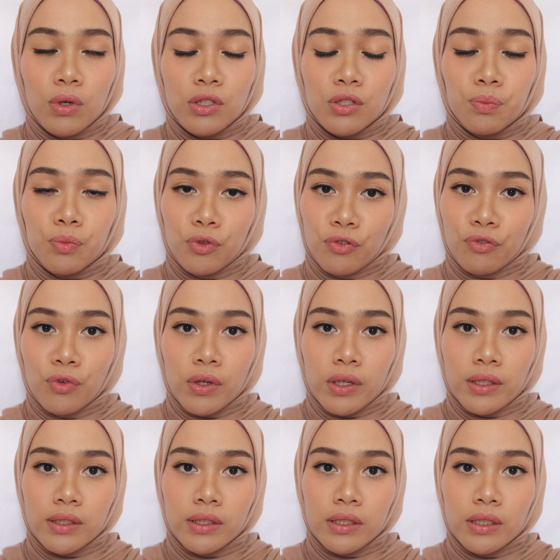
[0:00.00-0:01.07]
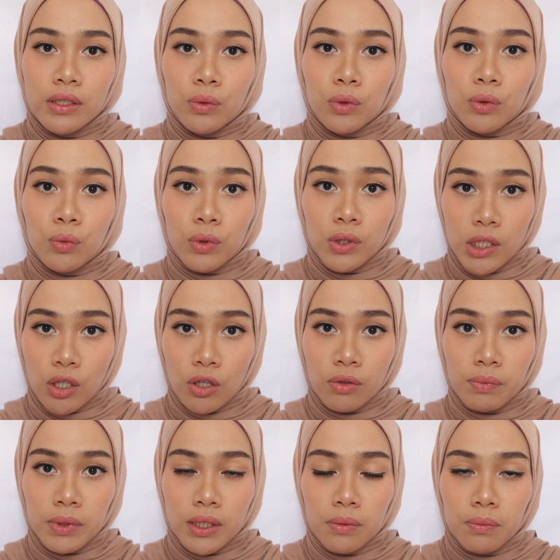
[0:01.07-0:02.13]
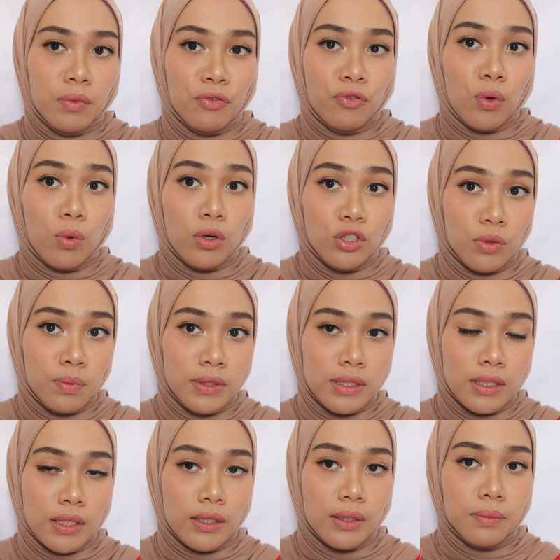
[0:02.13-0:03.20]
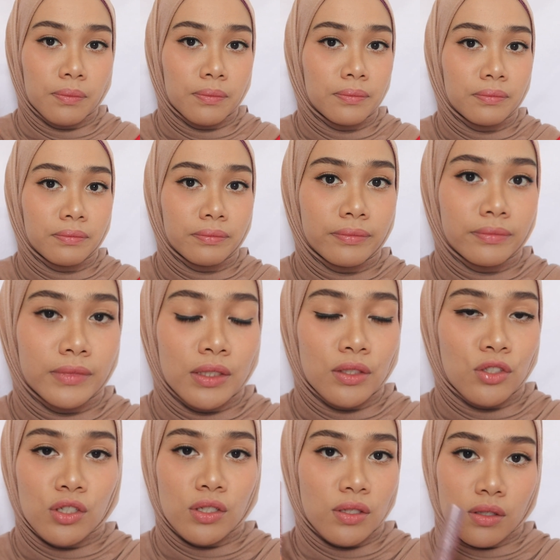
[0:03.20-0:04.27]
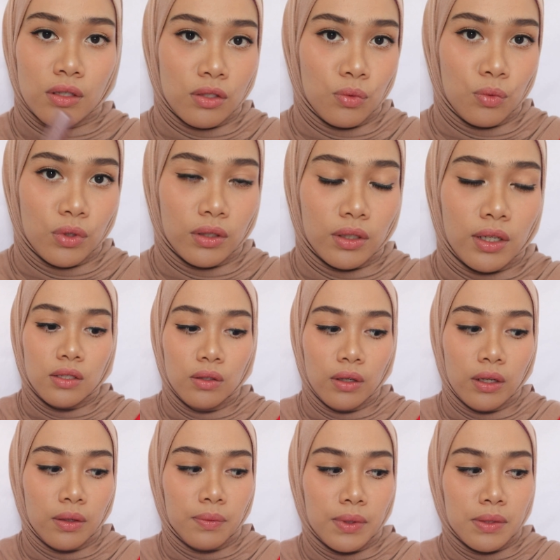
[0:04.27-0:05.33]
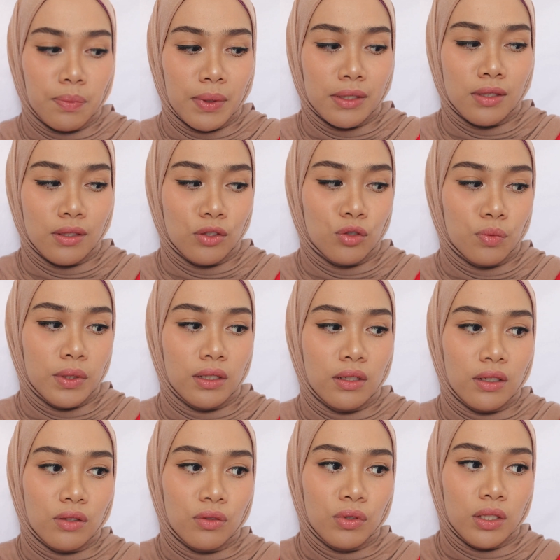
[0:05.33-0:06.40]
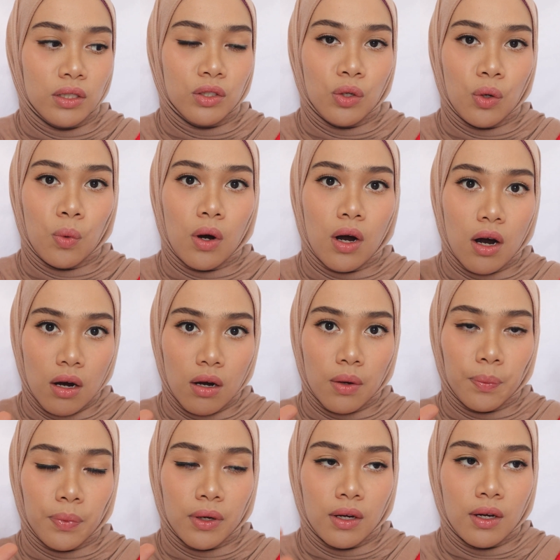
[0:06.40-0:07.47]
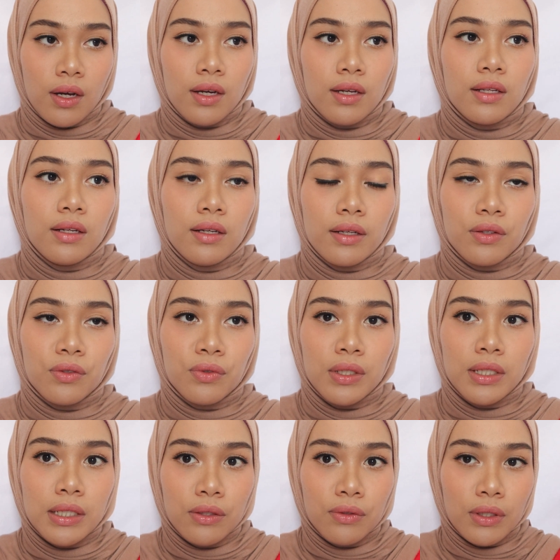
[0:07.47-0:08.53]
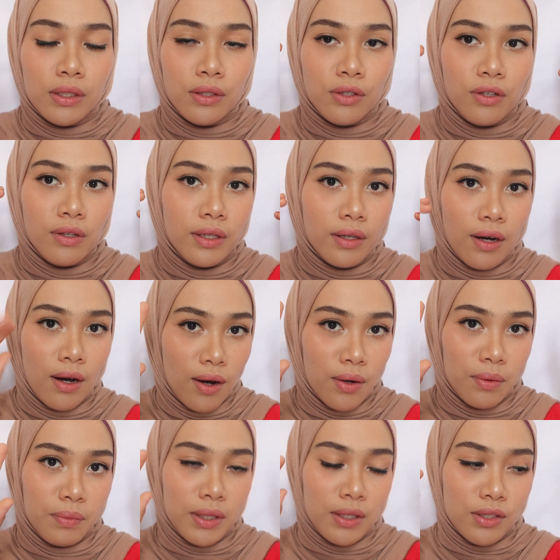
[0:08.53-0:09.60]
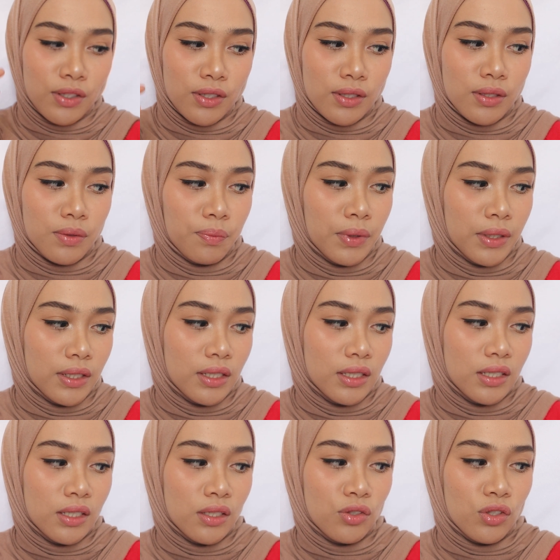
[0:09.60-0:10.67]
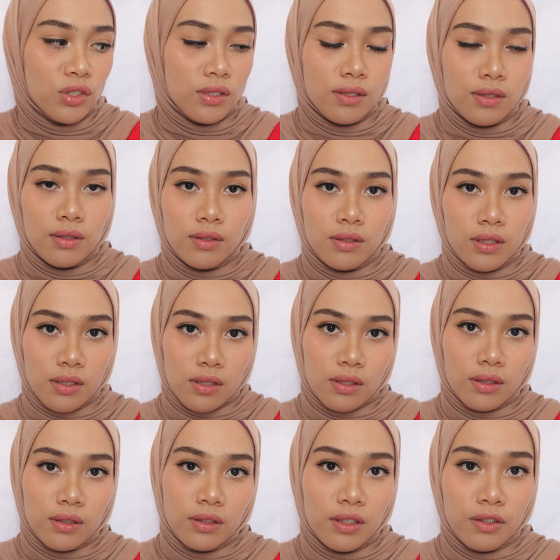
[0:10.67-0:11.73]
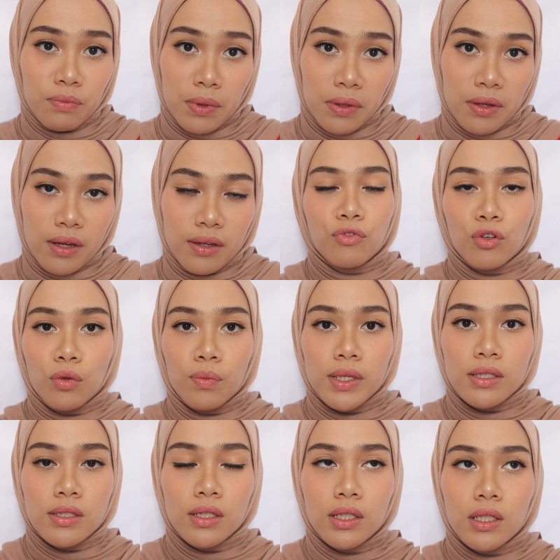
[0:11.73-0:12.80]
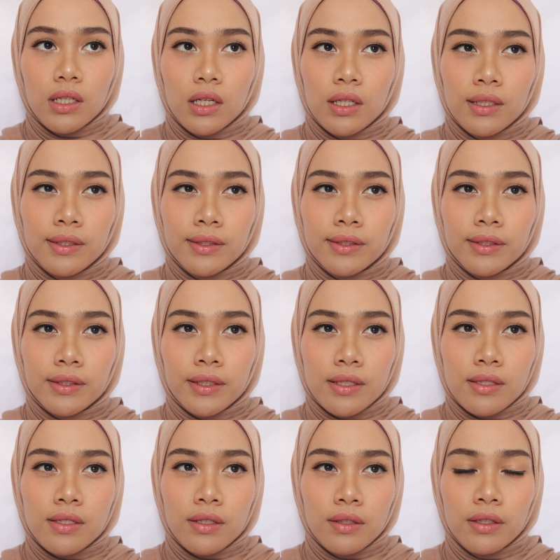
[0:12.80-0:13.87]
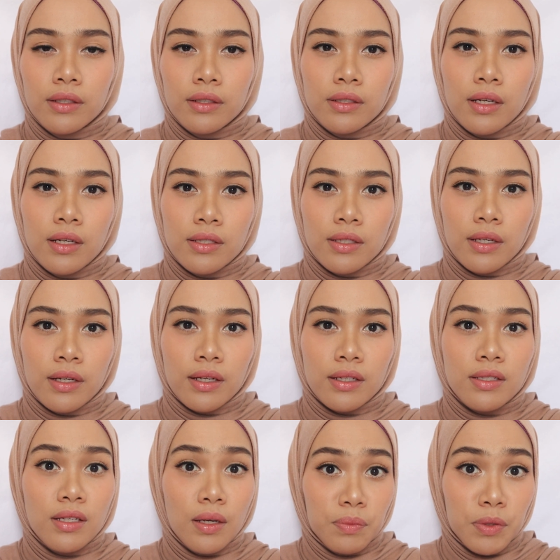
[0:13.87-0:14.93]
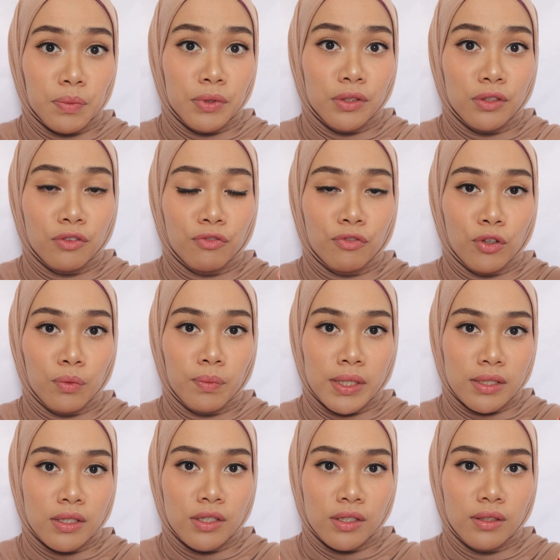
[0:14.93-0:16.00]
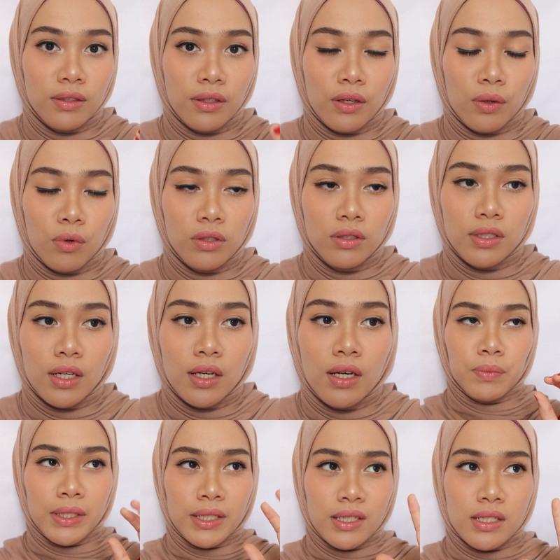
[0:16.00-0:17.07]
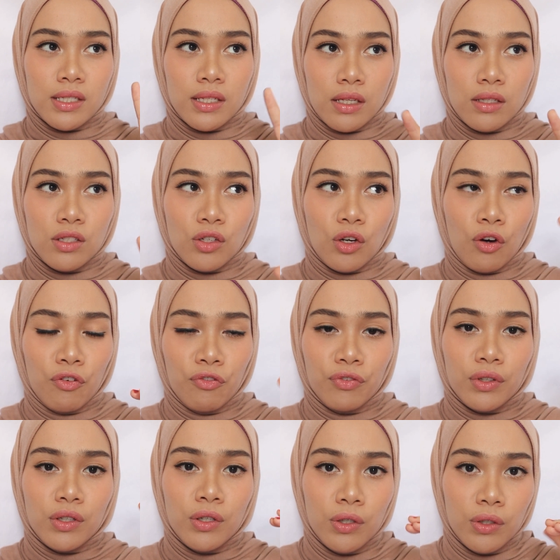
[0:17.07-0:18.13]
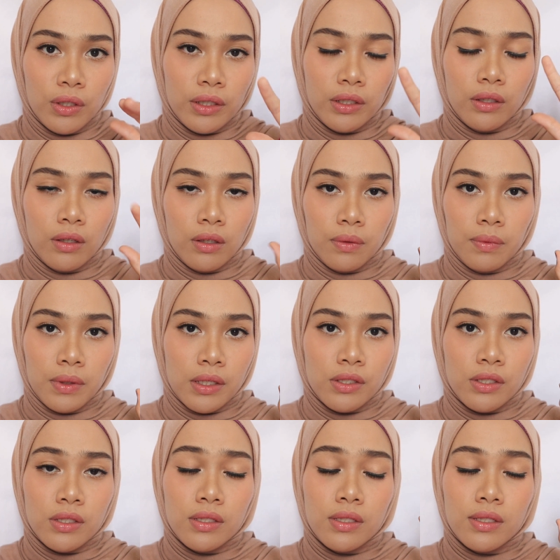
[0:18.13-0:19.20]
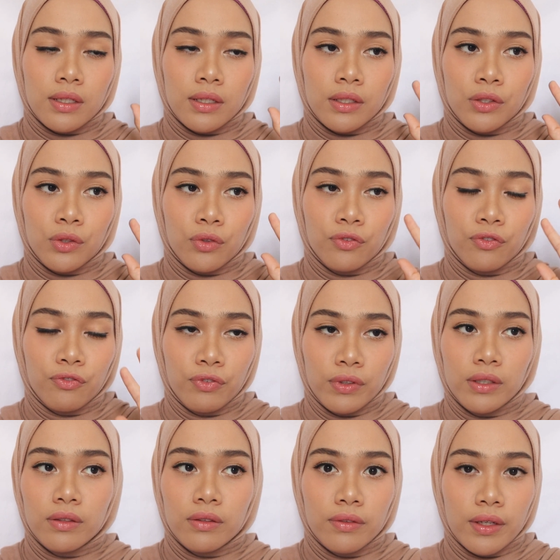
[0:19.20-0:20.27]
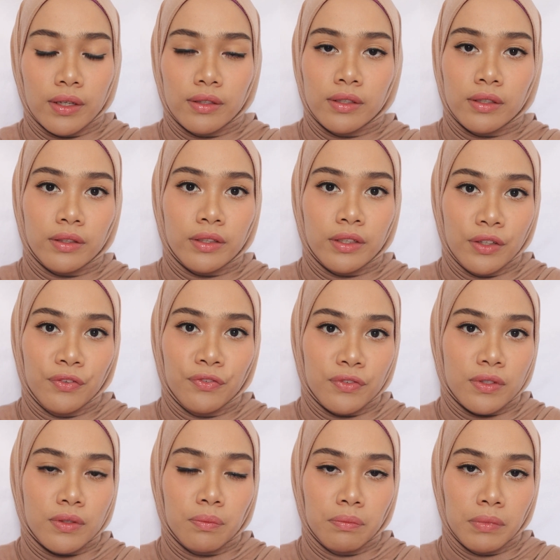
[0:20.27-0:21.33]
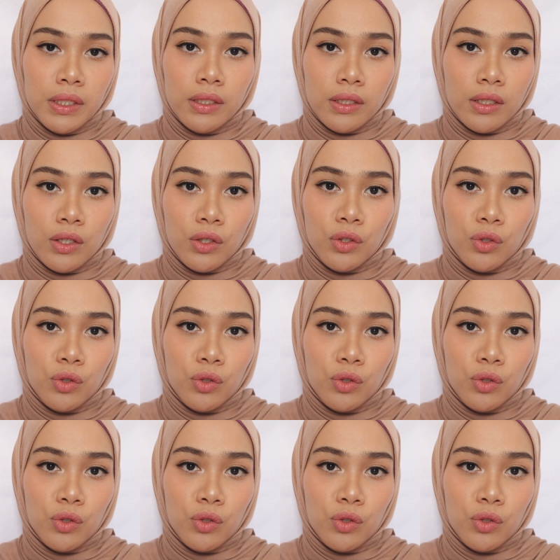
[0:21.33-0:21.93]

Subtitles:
waterproof one, it will work on me, but for washable type, it just doesn't work. So I'm expecting it to be like really go up, like really, really curling up my lashes, but it just doesn't give me that. Volumizing, I can say that it has an acceptable volumization that I want, but in the sense of curling up lashes, I don't feel that it gives me